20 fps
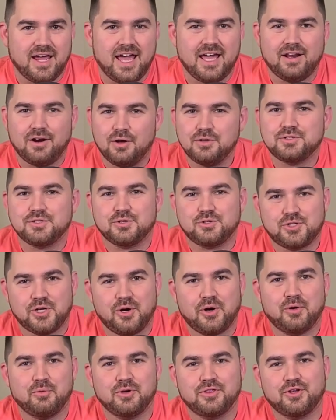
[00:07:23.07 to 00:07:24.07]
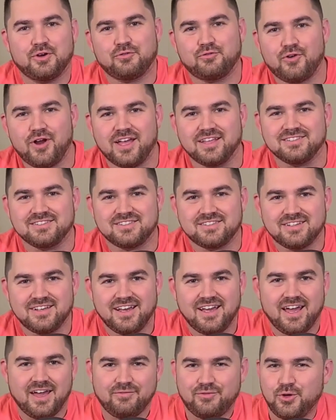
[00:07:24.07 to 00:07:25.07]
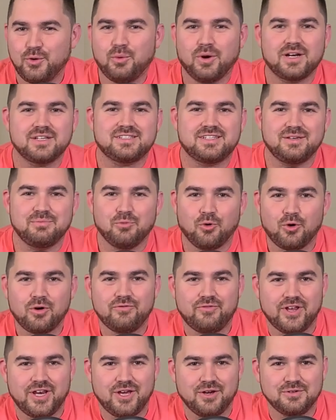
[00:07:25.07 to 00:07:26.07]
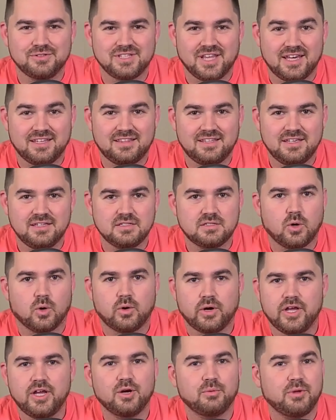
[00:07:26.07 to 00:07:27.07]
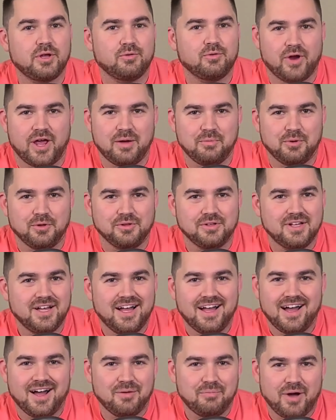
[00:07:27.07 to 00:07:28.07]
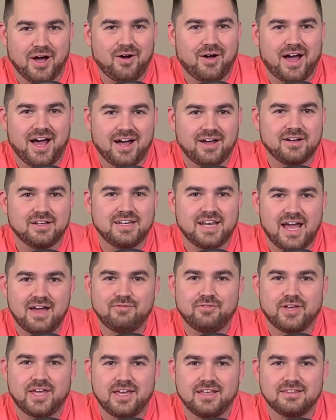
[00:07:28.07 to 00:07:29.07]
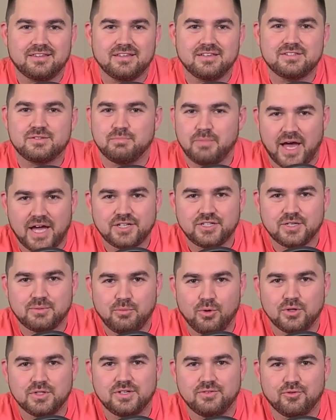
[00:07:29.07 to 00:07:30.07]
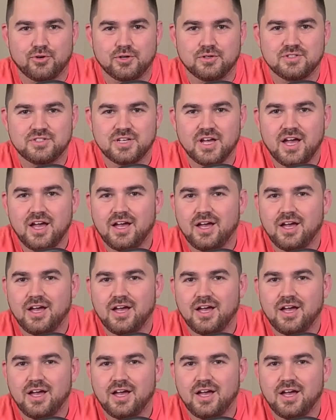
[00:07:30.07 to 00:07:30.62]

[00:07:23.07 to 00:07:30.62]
and also share it with your friends. If you want to see more videos like these, or hear me ramble about how to navigate this magic multiverse,